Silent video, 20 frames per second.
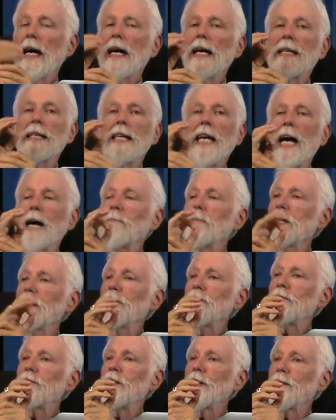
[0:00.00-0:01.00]
a
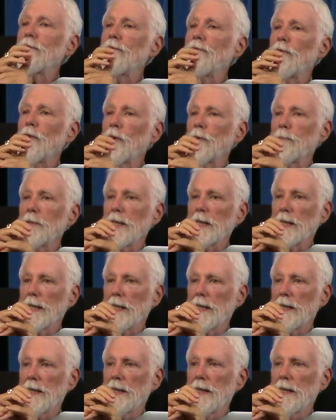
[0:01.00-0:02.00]
Qabbalistic
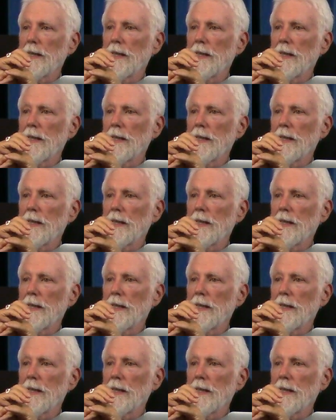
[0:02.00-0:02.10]
formula,